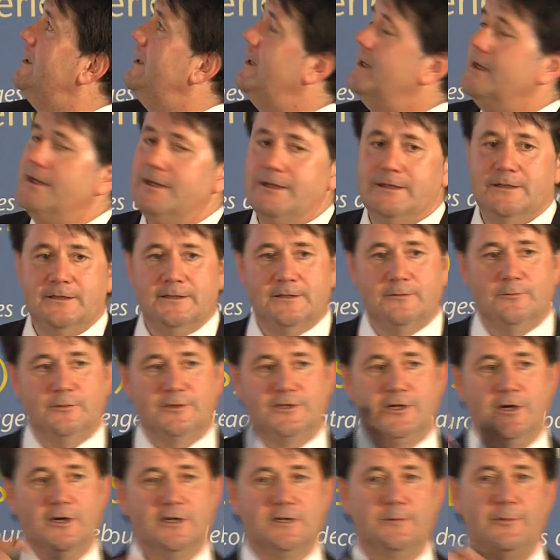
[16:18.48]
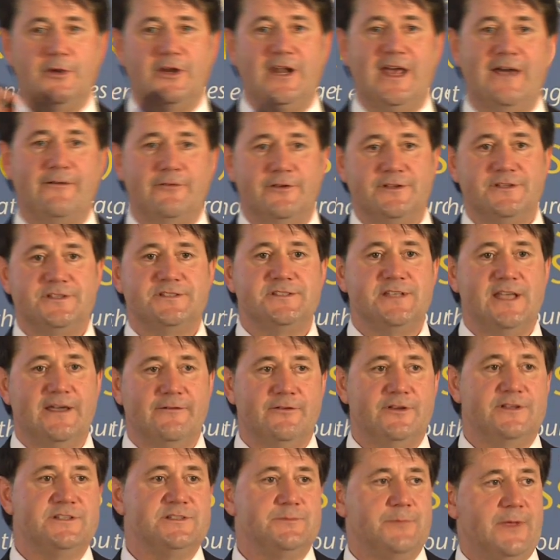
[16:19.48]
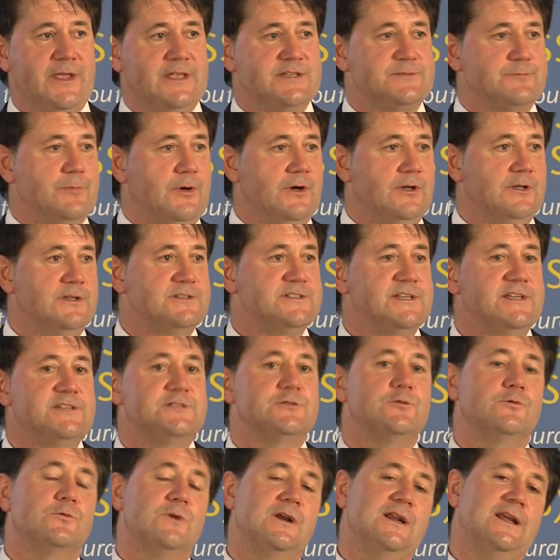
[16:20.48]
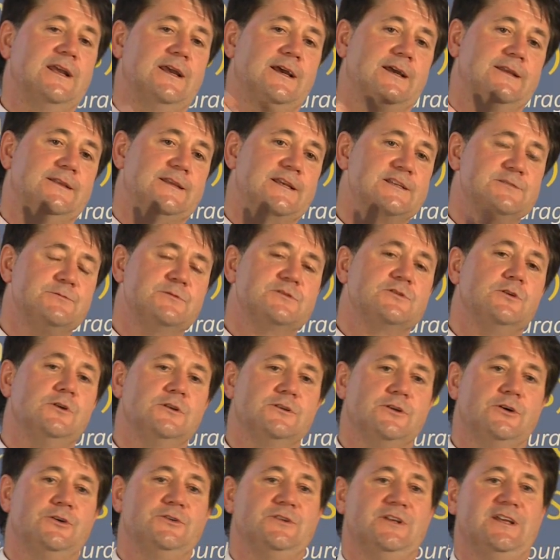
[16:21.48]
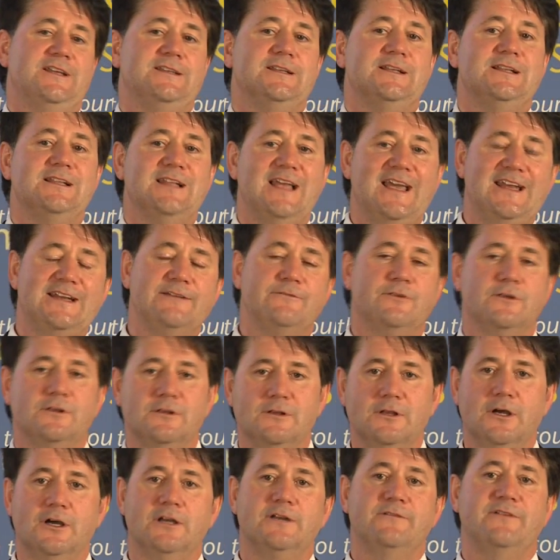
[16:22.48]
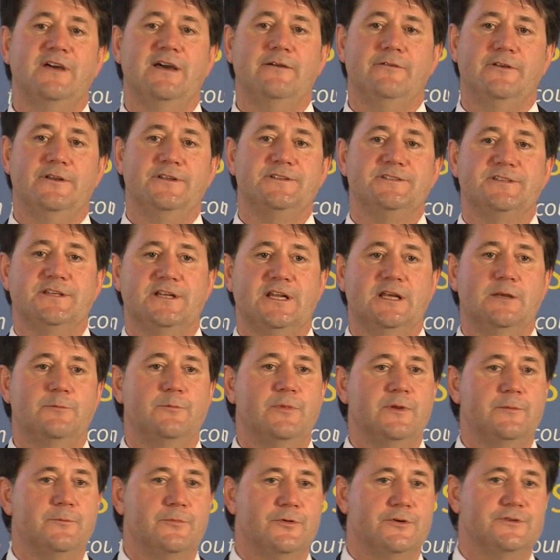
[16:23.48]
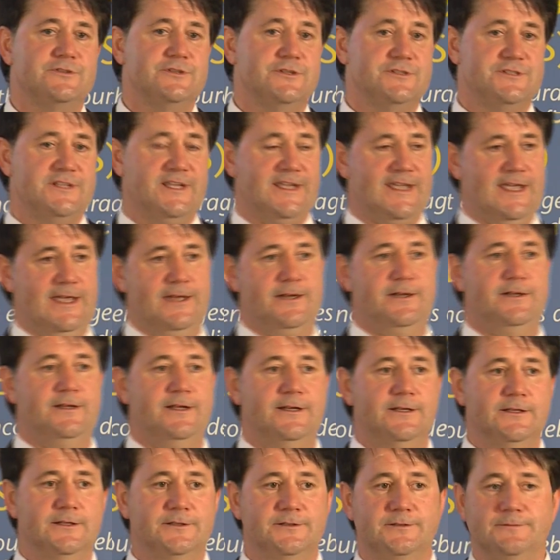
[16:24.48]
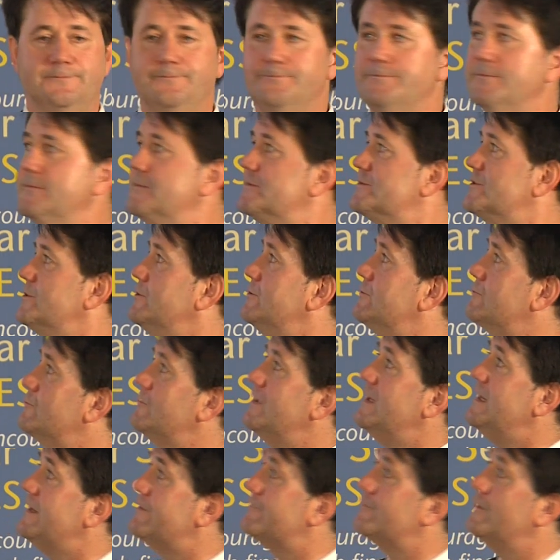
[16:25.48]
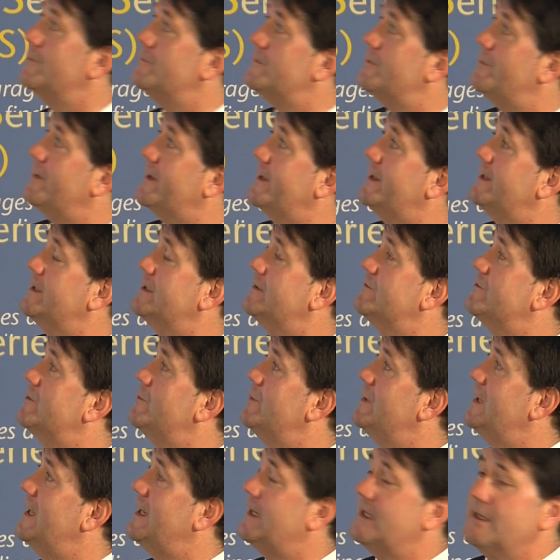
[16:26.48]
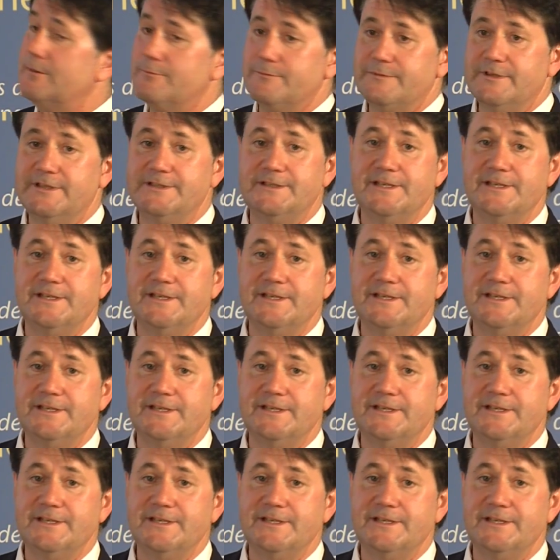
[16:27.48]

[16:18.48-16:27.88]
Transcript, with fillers: Uh, we're talking about evidence and evidence based policy. So, really, this was all done in the light of a lot of evidence that had been produced again in England. So really from the beginning of the millennium, the